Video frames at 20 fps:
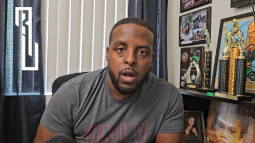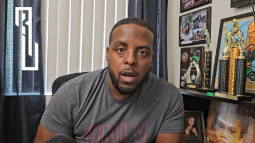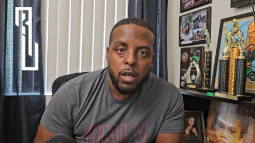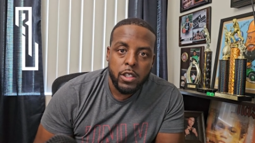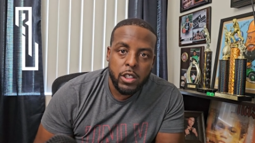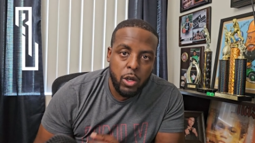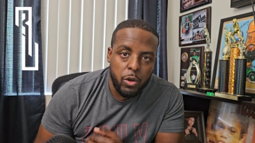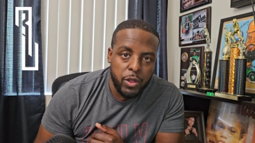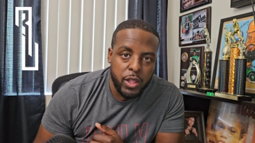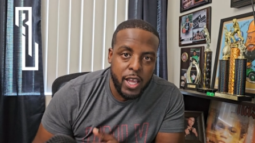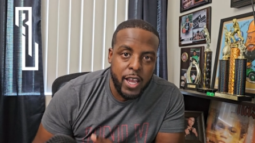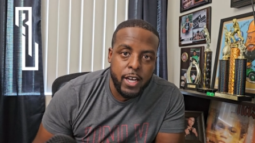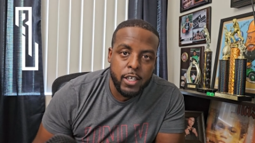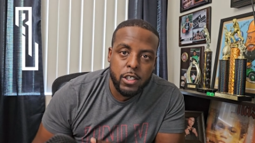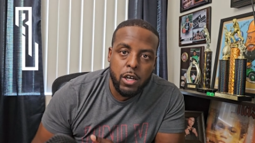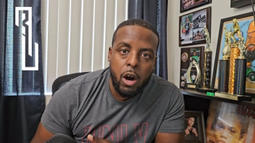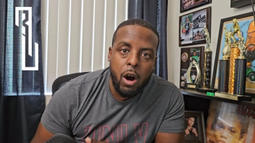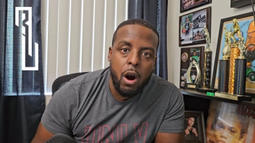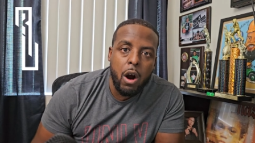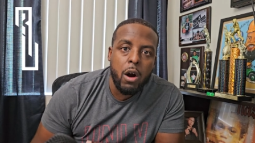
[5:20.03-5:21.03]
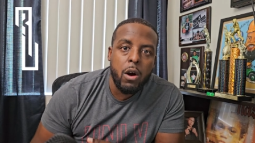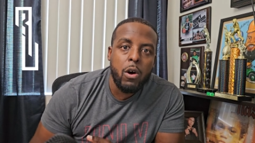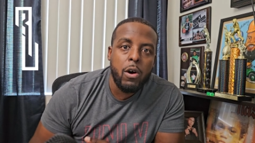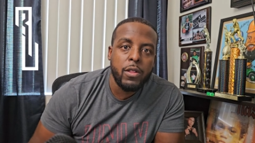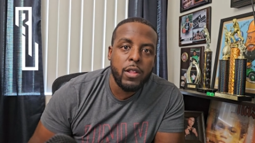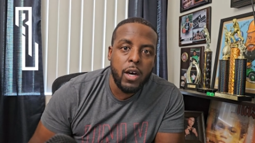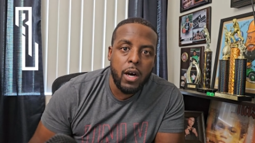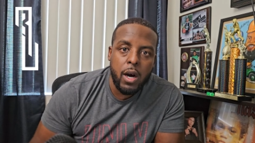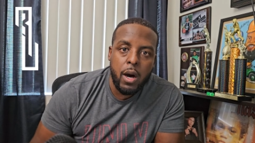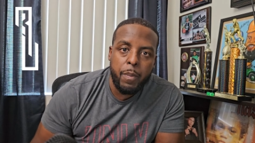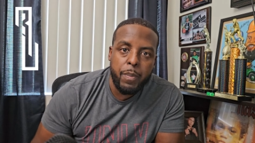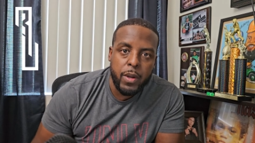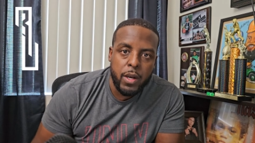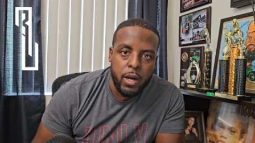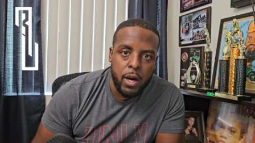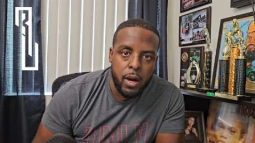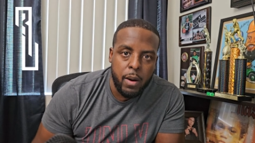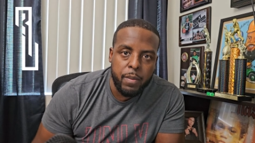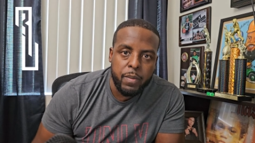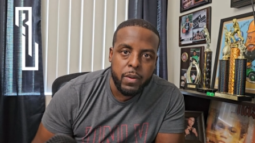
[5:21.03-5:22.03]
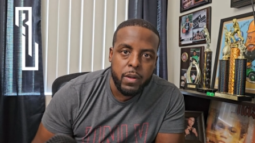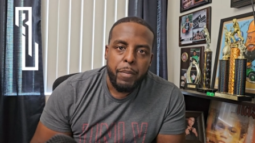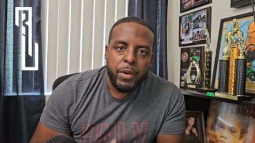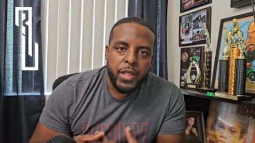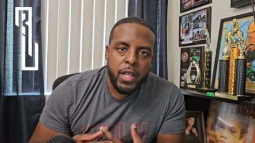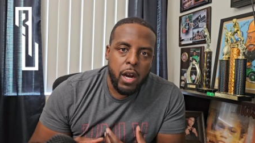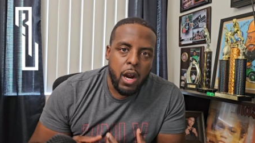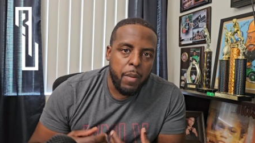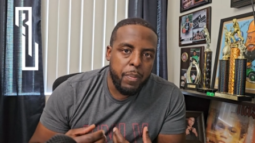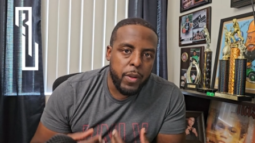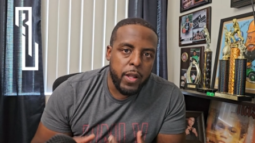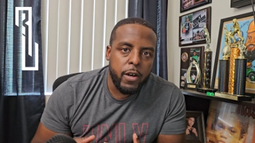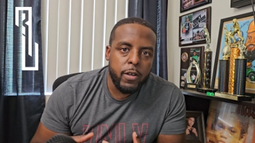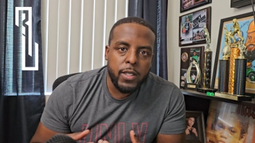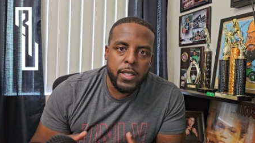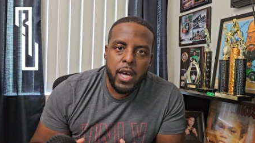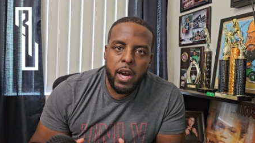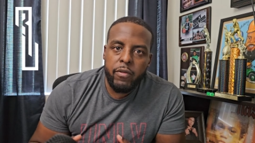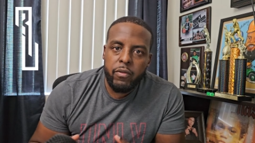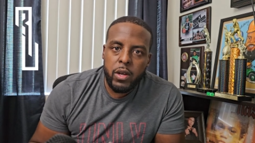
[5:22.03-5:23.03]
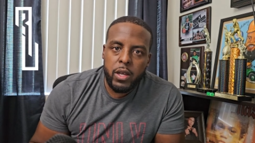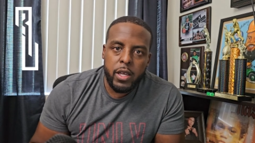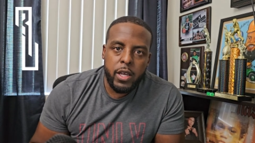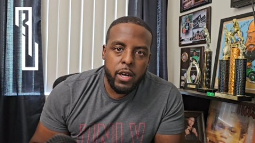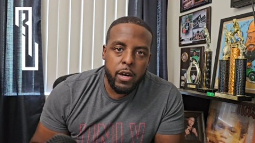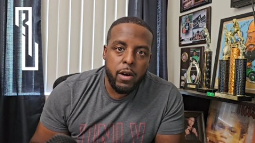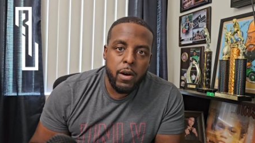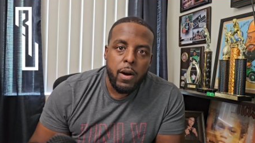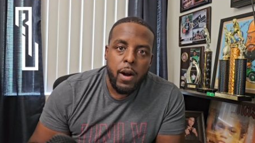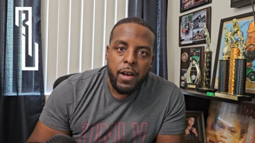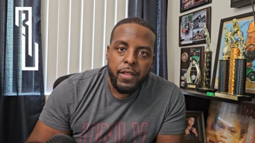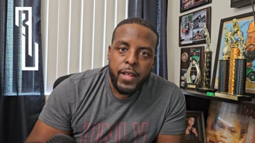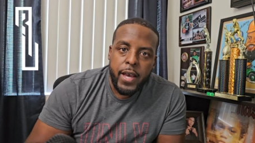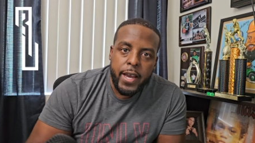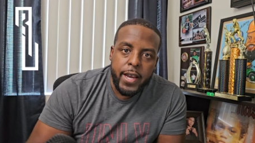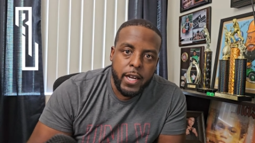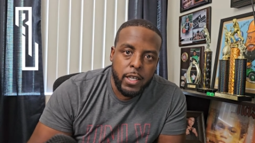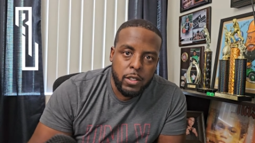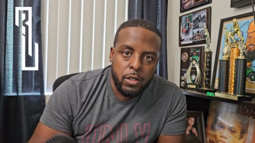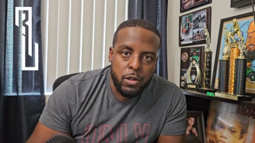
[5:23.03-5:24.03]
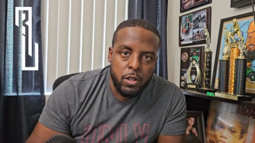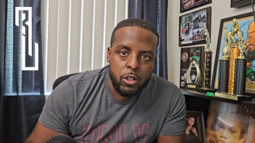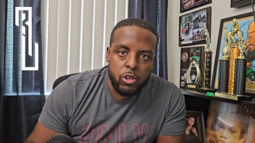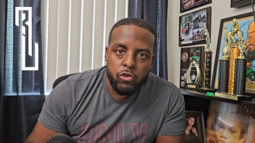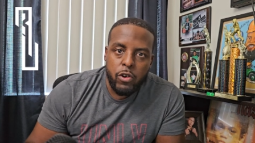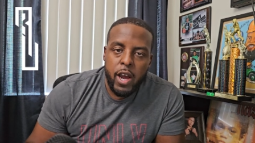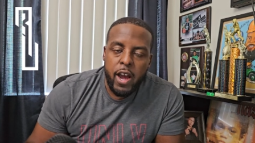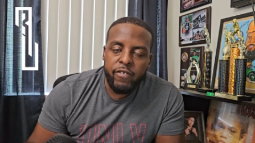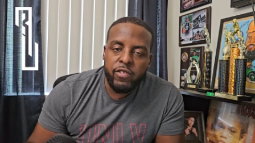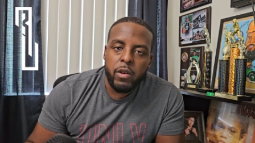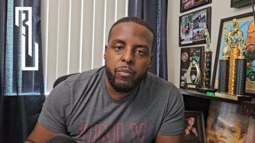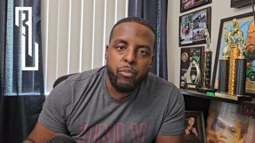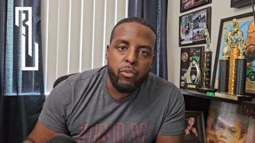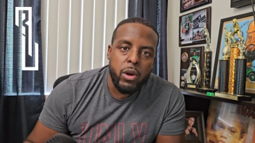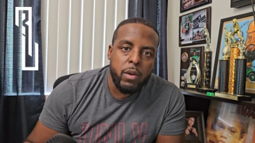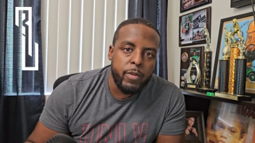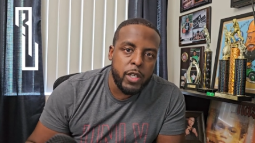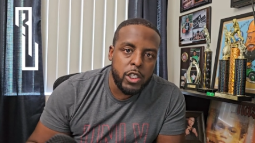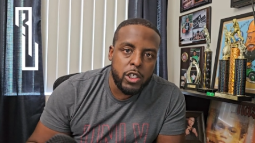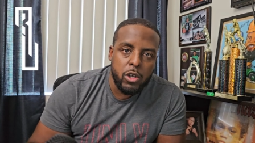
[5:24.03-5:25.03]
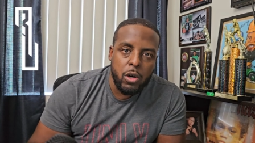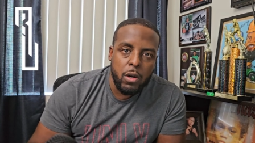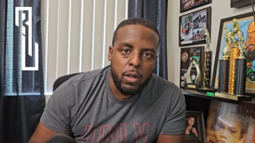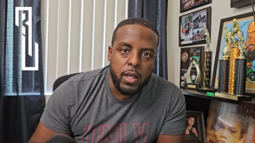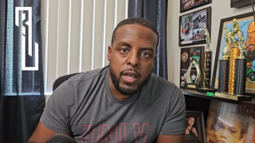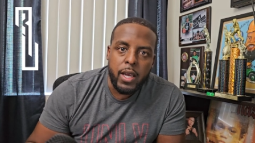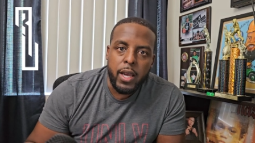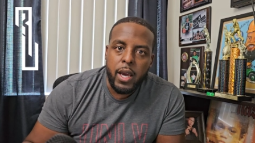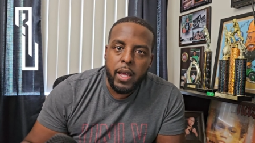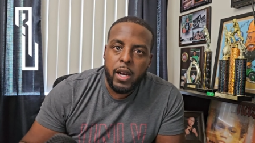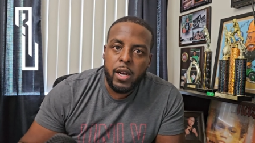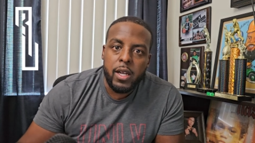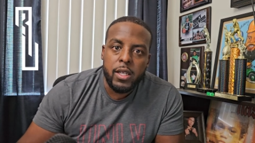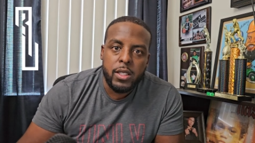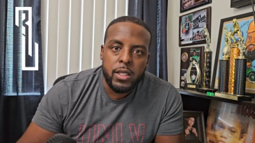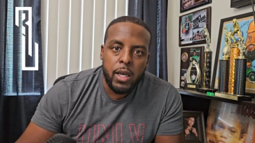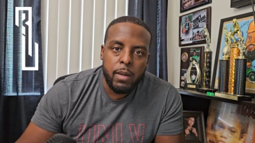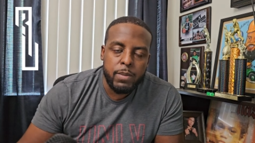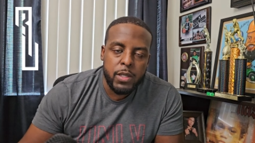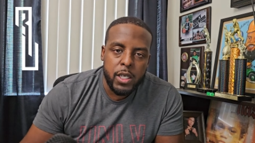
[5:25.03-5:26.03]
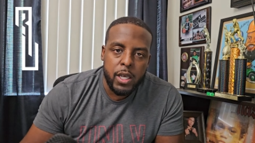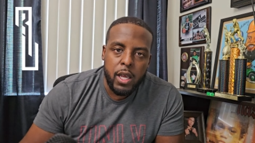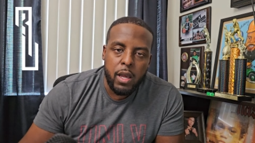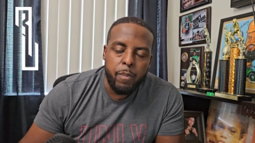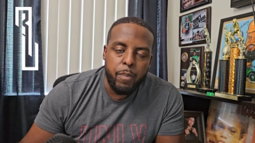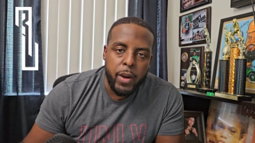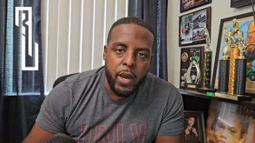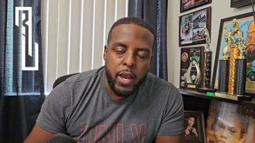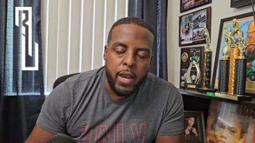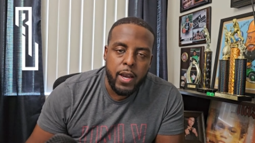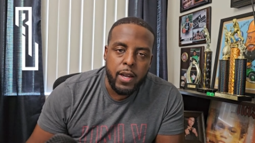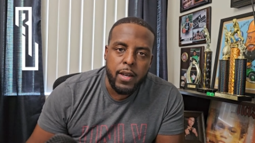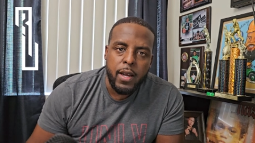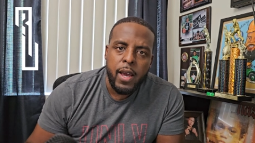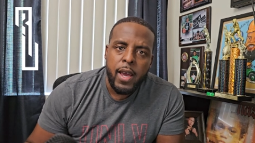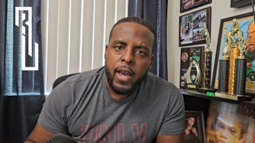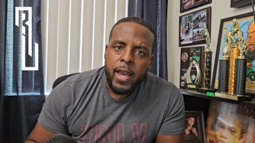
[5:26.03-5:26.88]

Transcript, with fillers: So things are on the up and up. But there are players every year that enter the draft prematurely in an attempt to get paid,